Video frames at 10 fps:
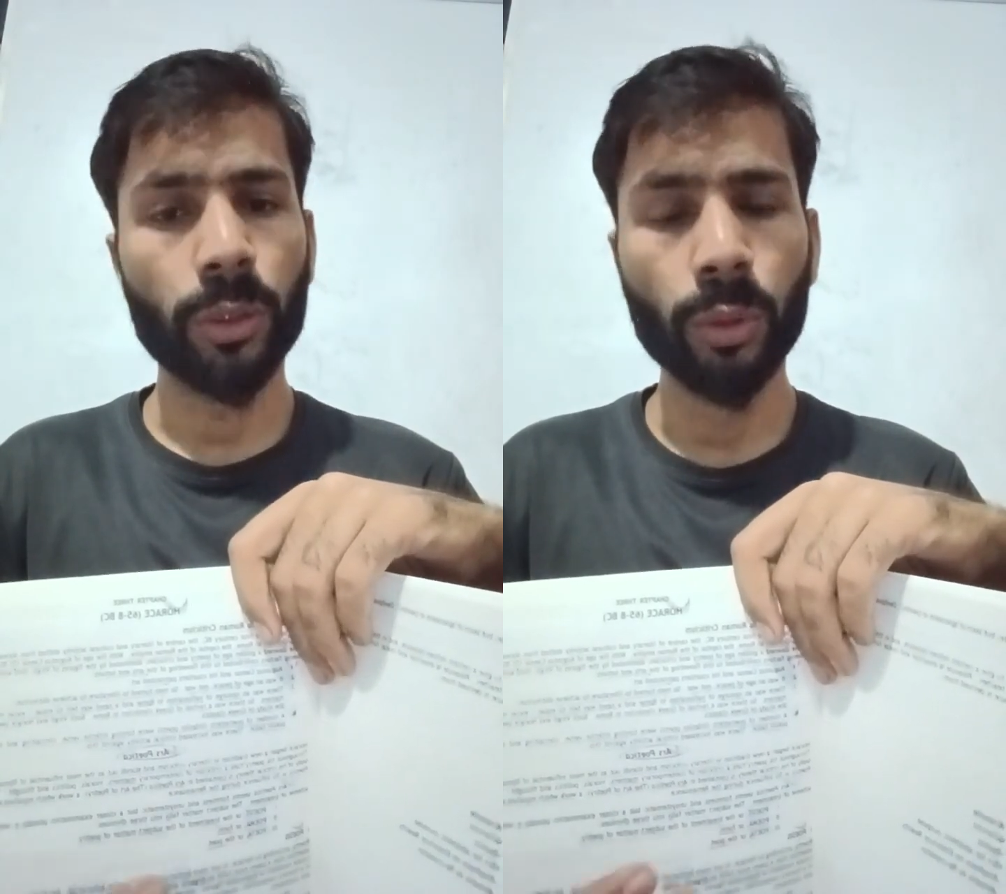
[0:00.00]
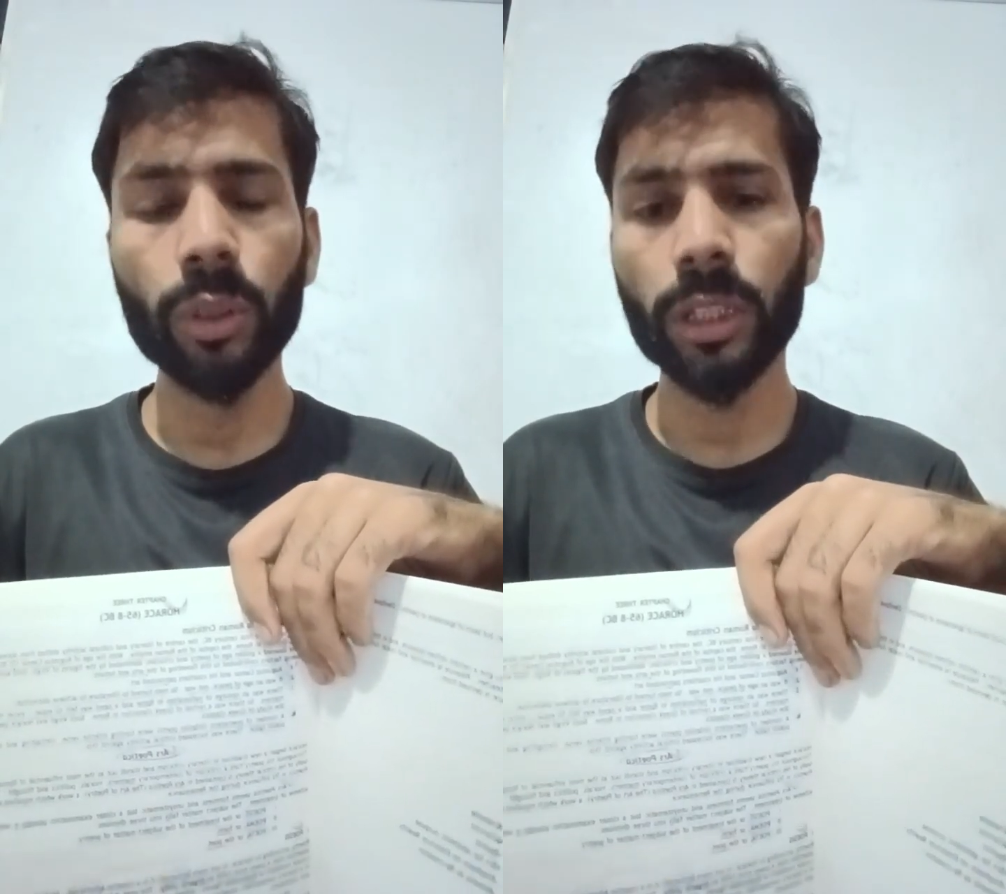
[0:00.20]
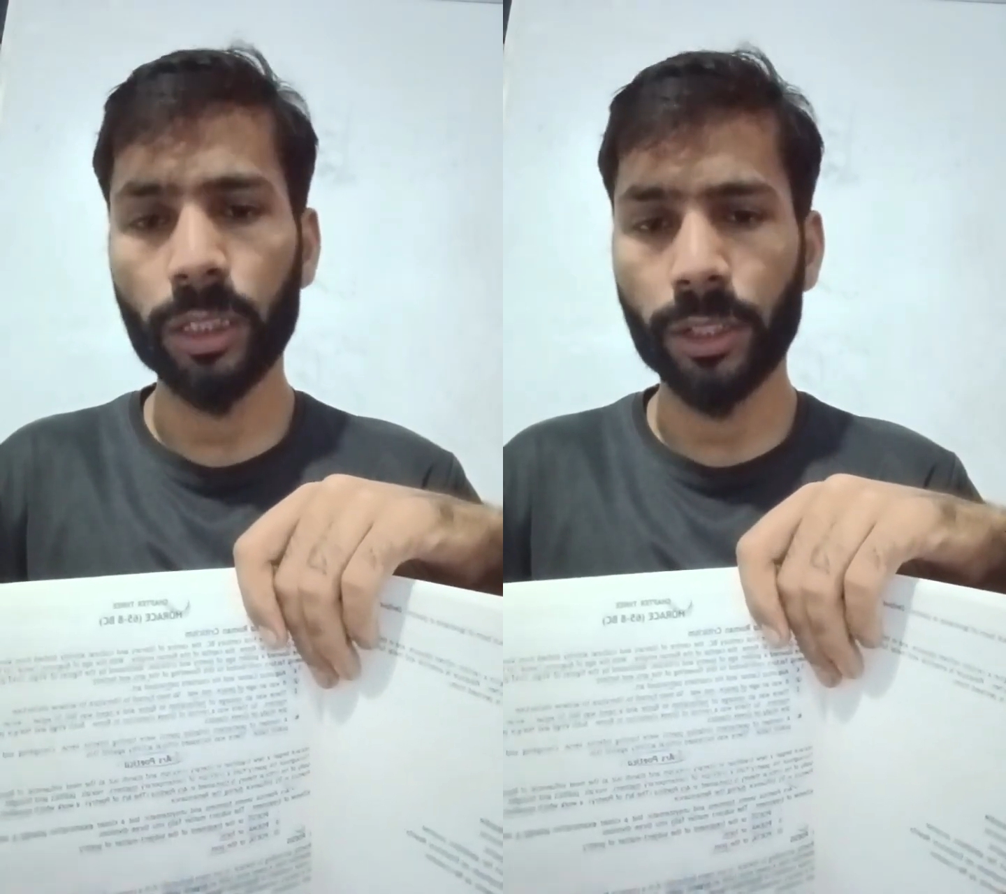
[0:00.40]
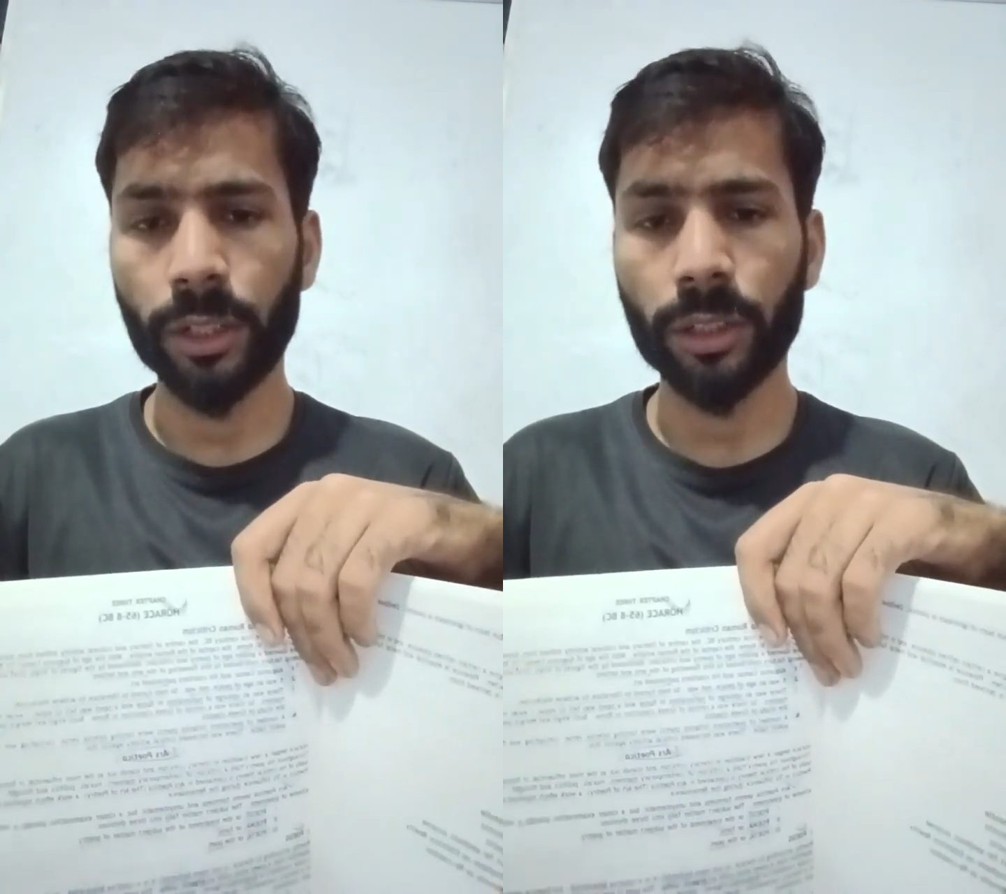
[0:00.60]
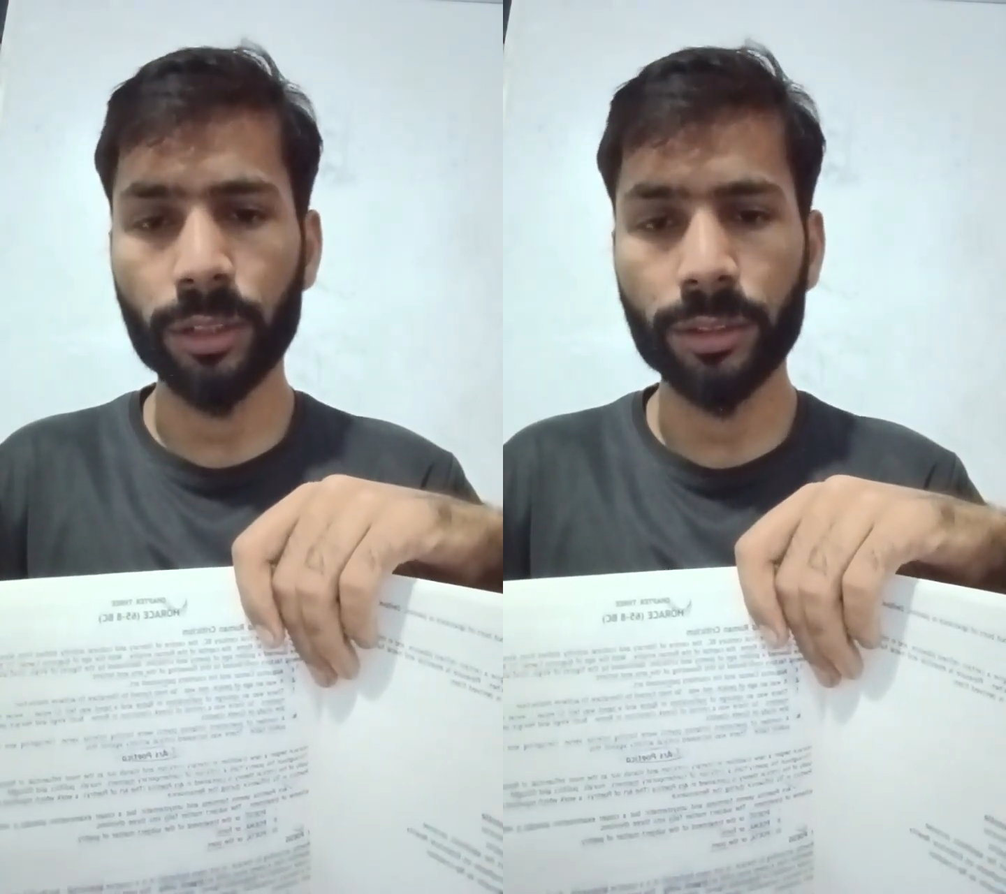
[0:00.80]
whole
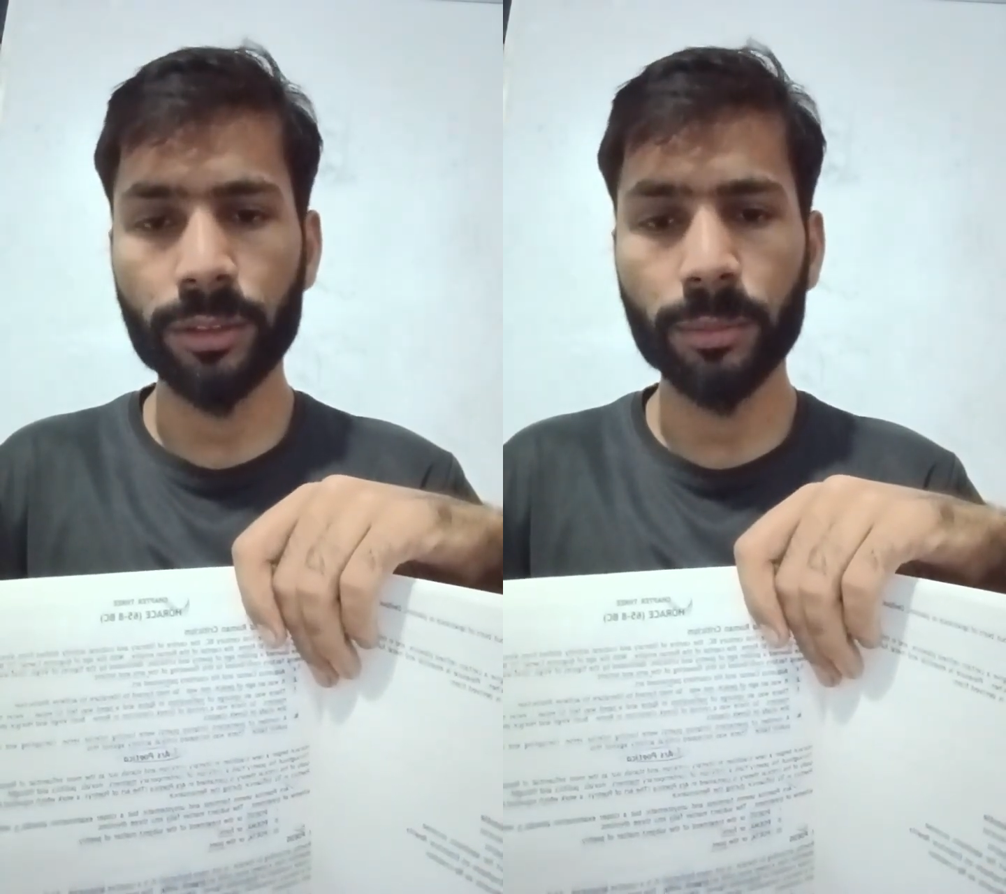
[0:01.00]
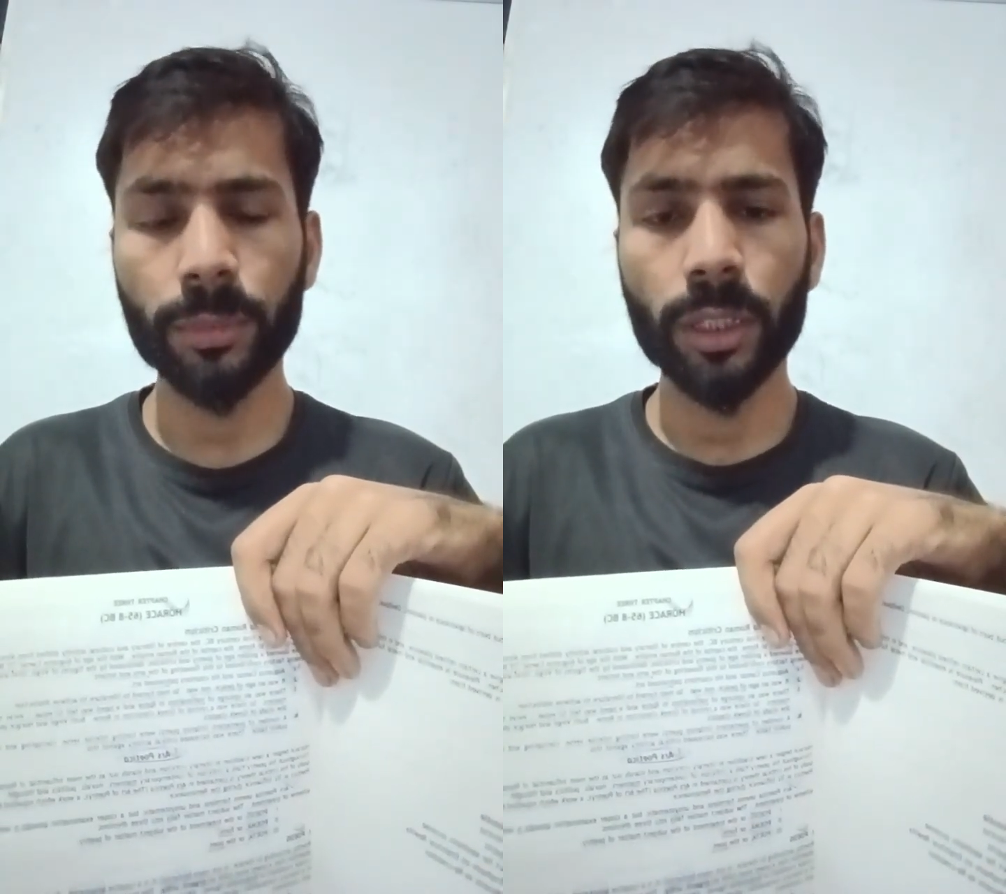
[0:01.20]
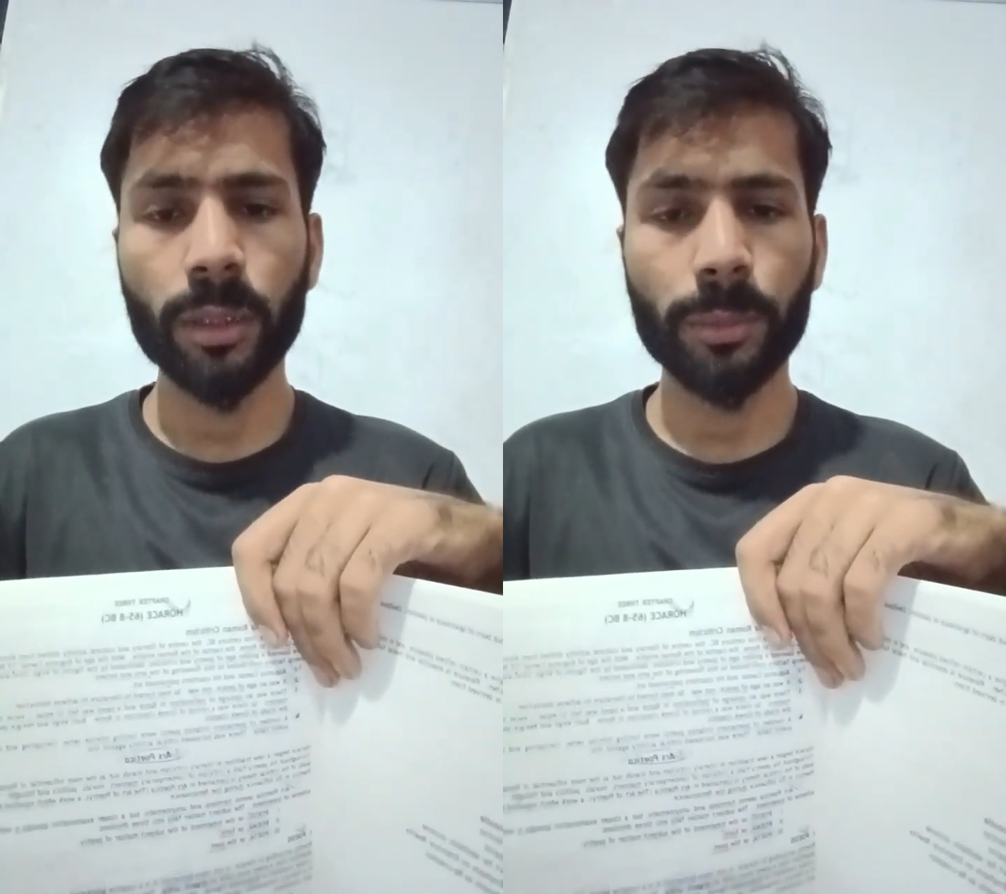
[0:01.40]
literary criticism,